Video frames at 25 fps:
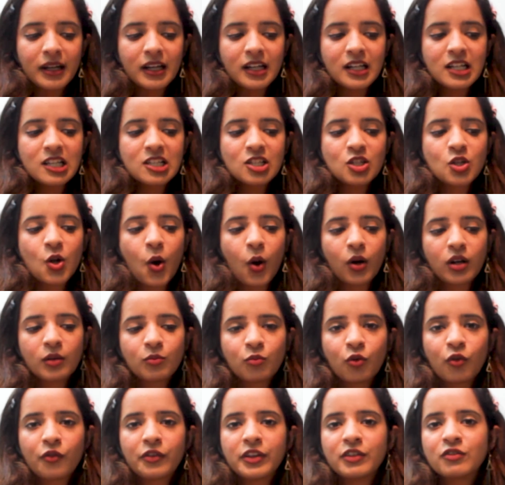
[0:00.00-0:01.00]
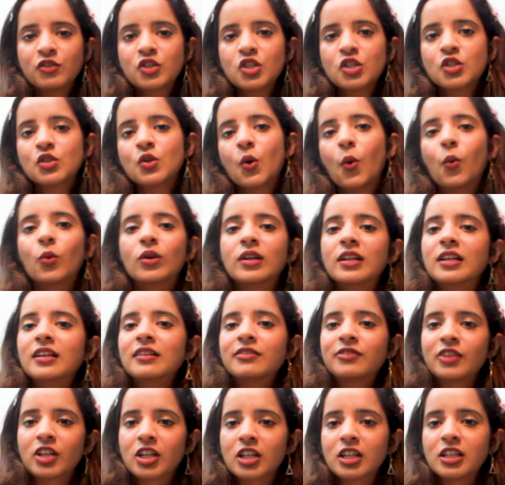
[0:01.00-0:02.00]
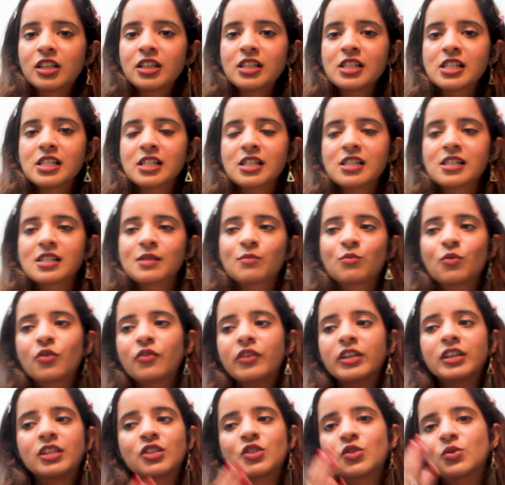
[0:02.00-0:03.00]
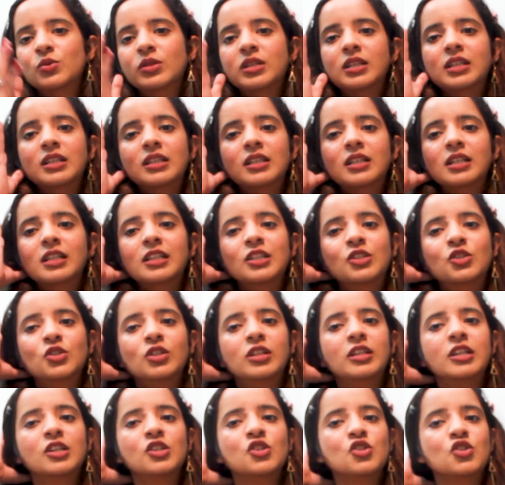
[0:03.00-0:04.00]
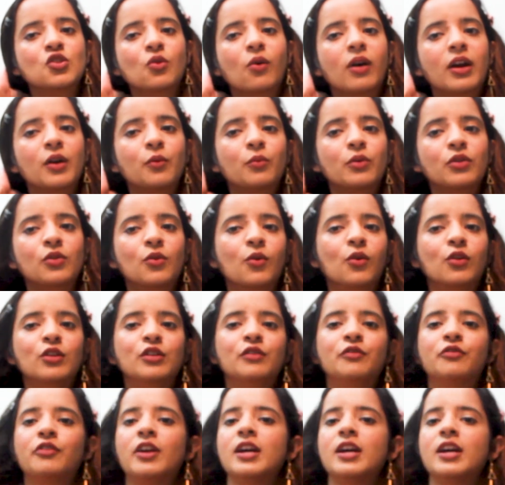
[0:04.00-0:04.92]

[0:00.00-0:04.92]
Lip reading: But it is not a movie which is only for girls. It is a movie that you can literally enjoy with all your